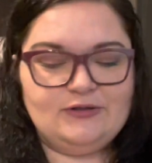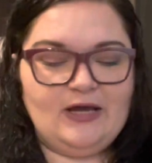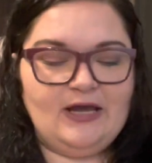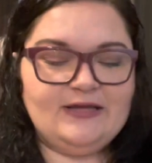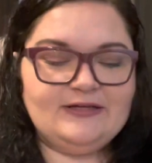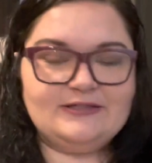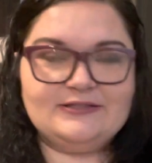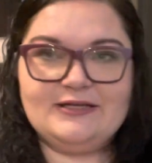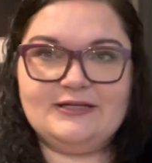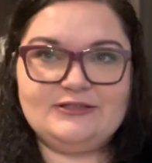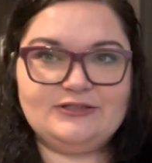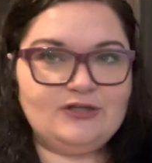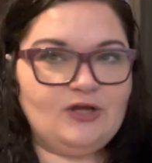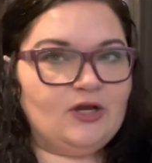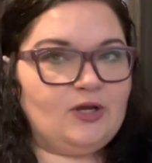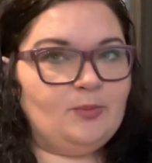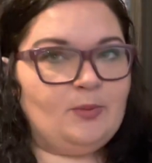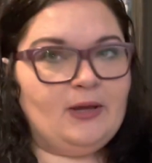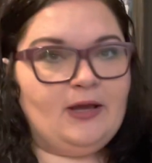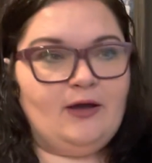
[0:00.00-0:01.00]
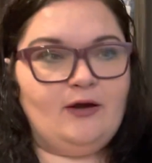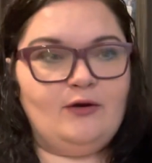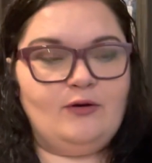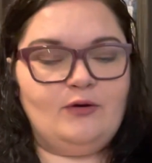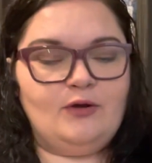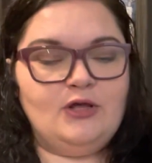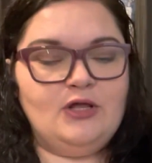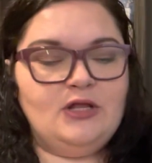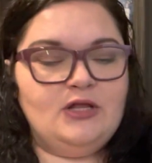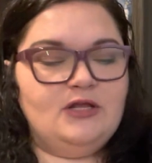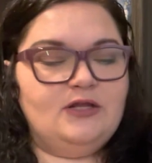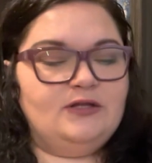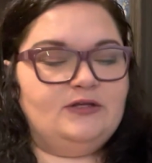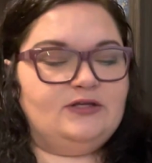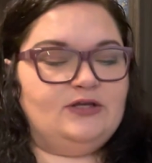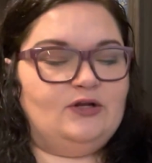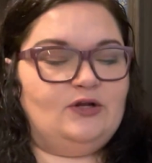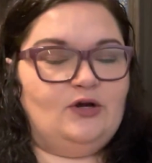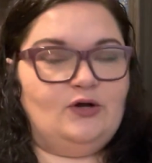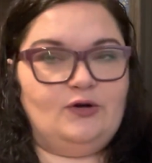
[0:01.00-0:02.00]
I just like to talk about,
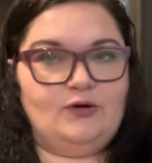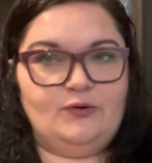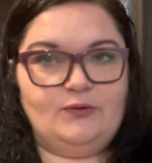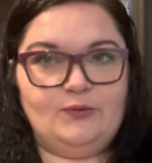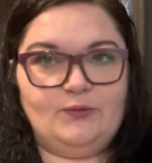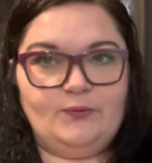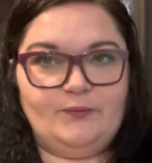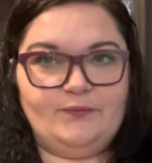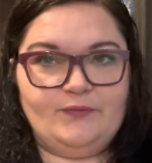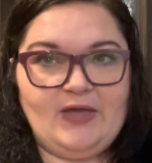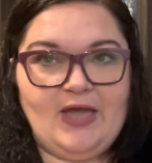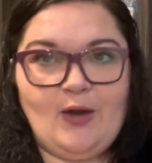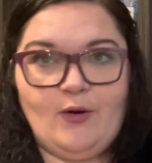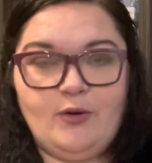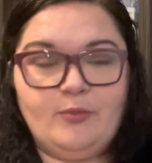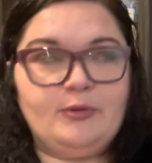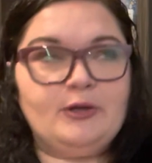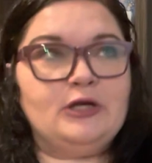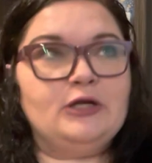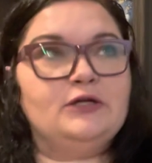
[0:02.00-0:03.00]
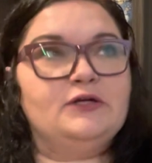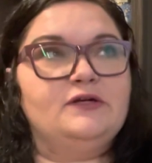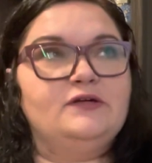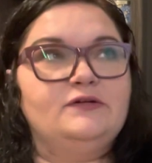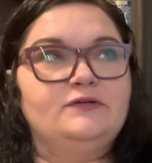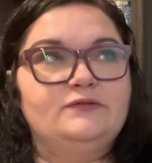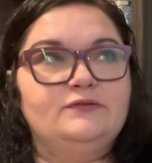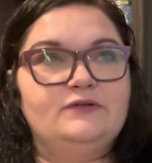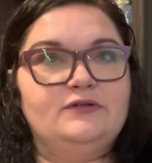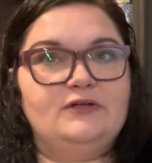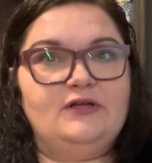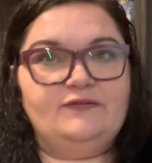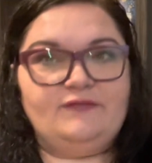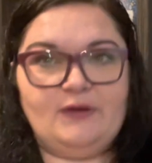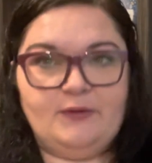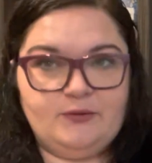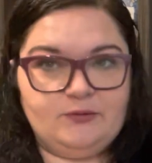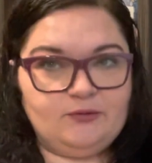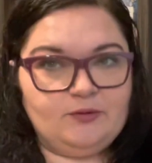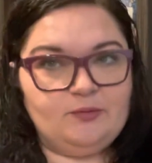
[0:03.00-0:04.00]
you know, how it burnt, if I
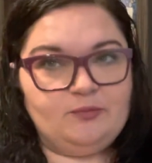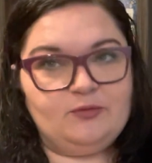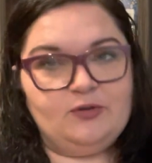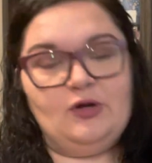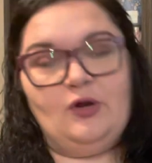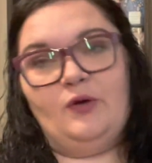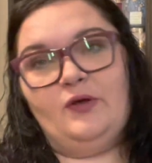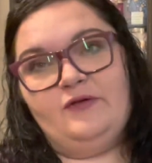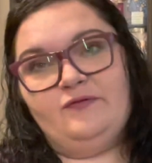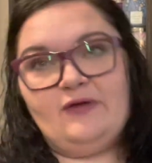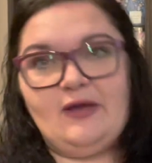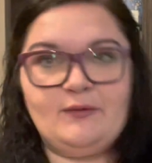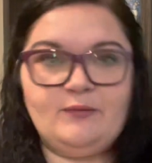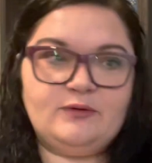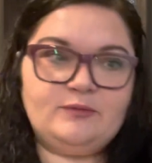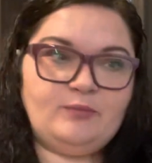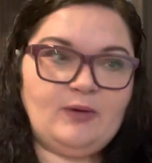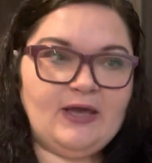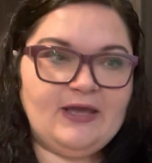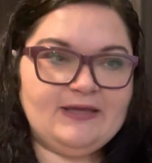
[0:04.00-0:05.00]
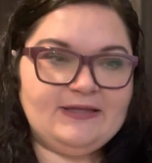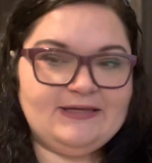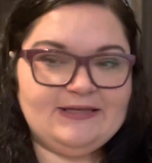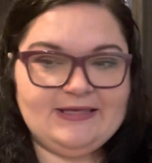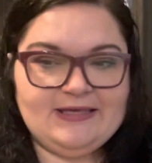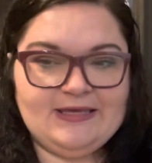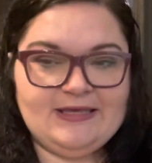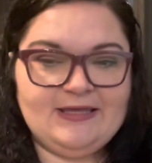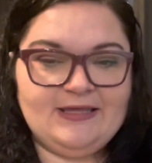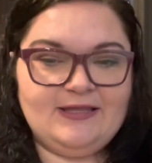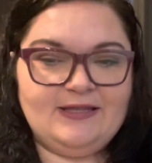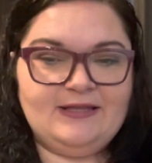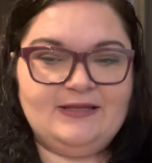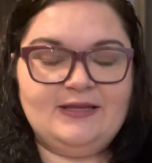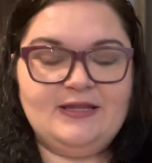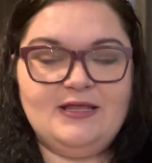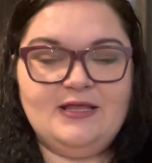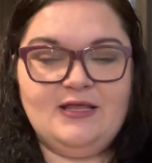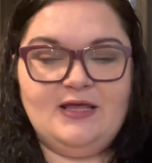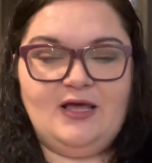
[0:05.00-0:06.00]
would, you know, if I would buy it
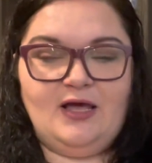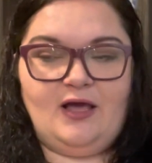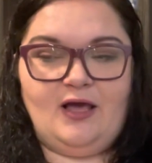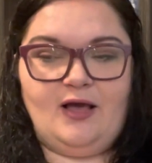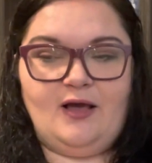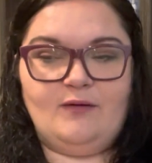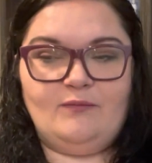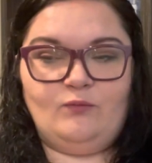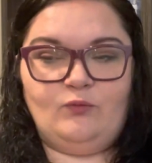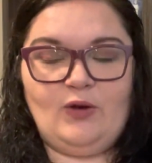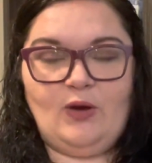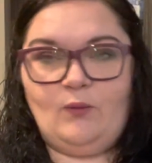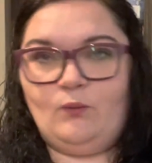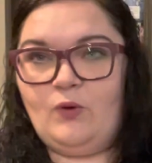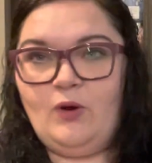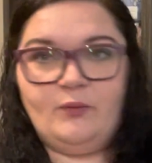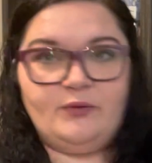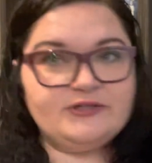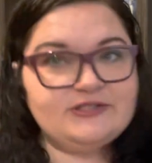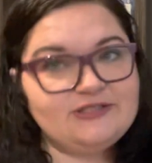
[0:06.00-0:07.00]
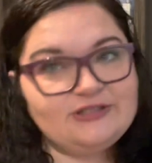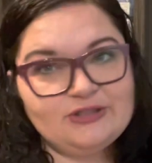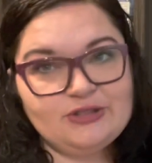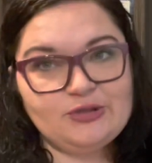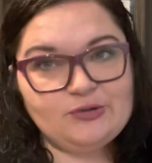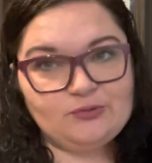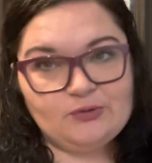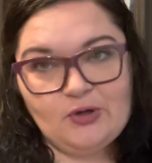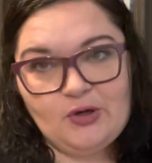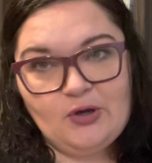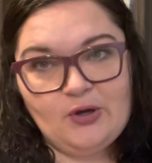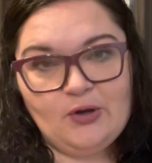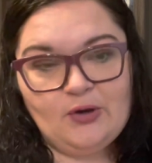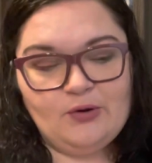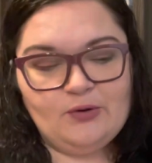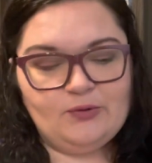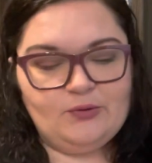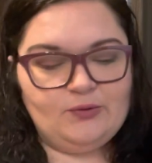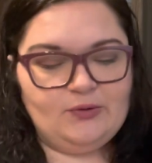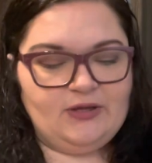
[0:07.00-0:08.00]
again, um, what was the throw?